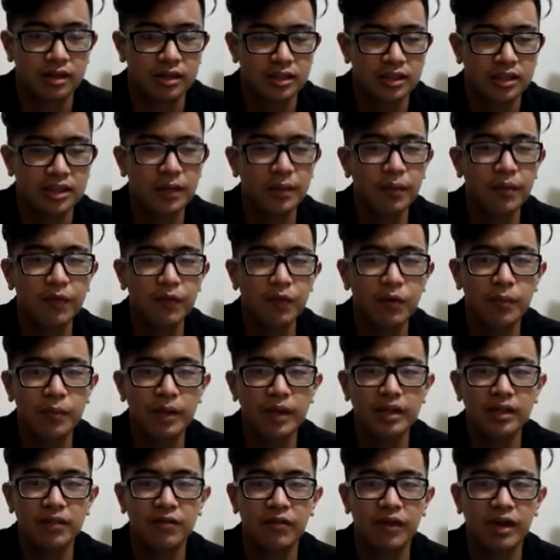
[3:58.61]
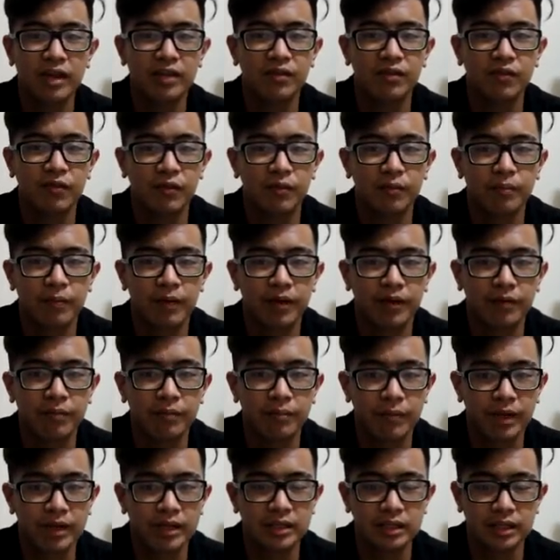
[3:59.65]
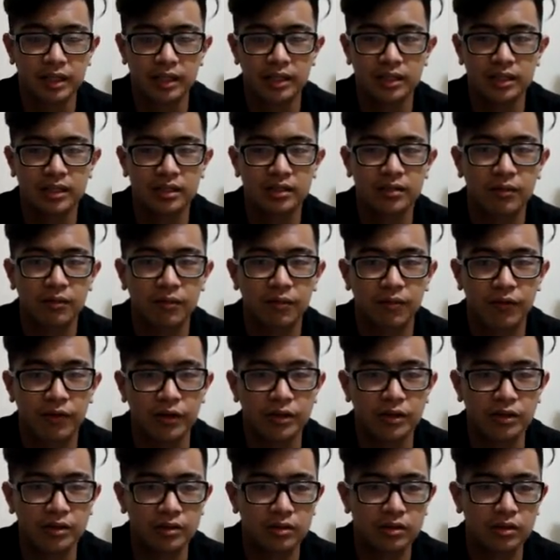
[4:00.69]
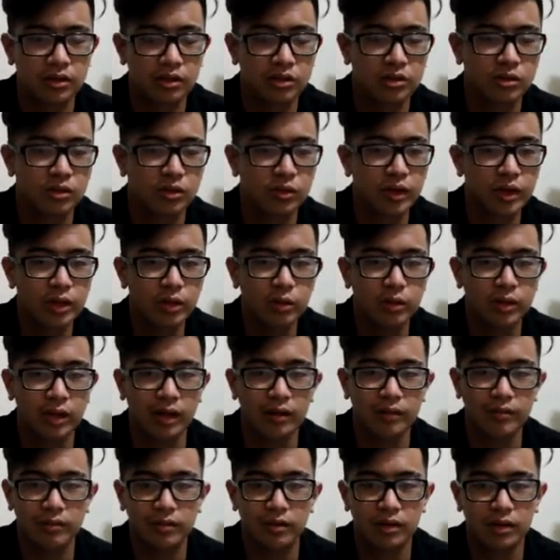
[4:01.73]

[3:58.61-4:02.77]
Some of you might divide it by 6 first. You can do that.